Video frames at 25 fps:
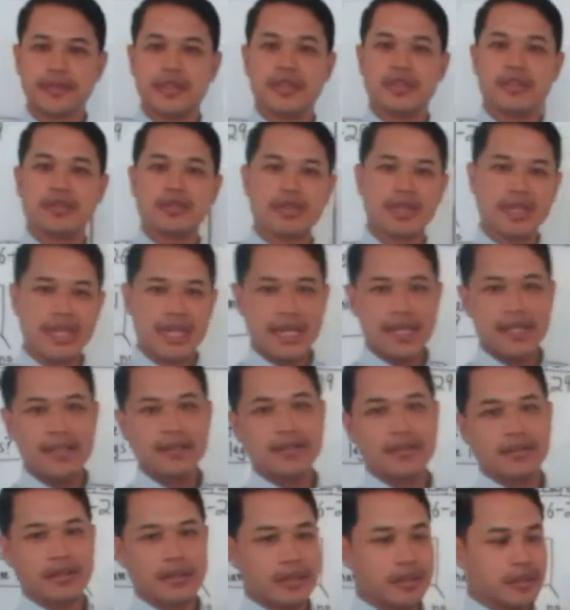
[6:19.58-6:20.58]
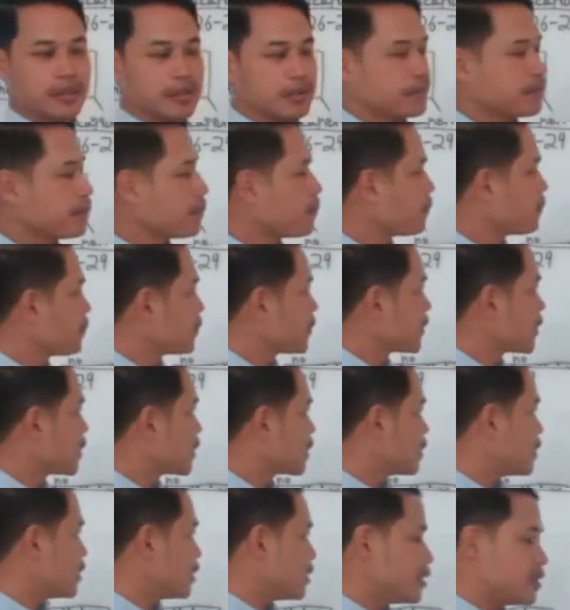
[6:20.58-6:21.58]
Okay, so
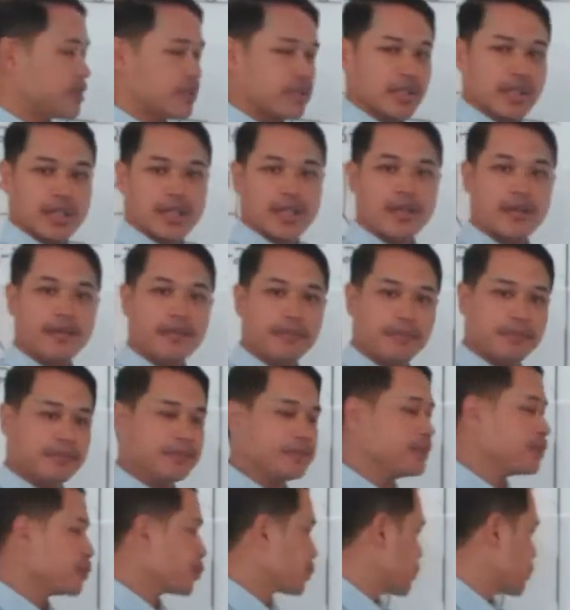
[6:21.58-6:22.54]
good job.